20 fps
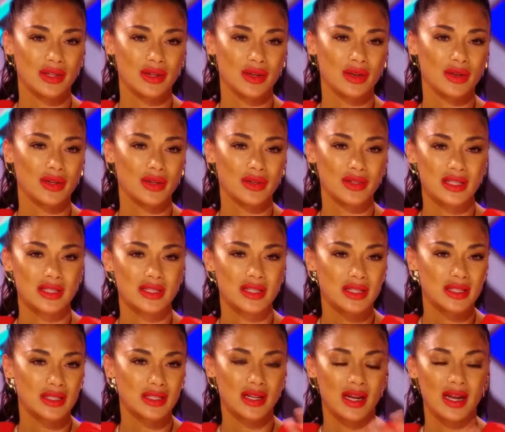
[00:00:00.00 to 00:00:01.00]
You know, you're just
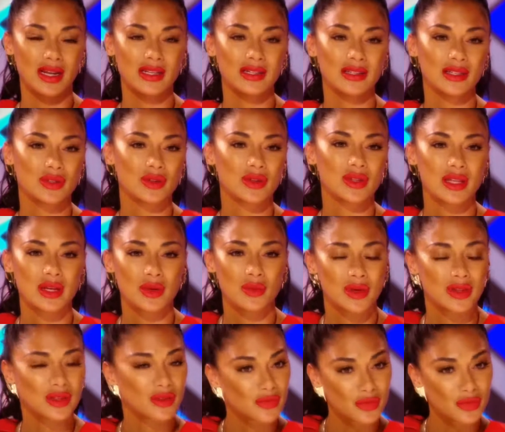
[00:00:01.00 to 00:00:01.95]
this tiny little thing with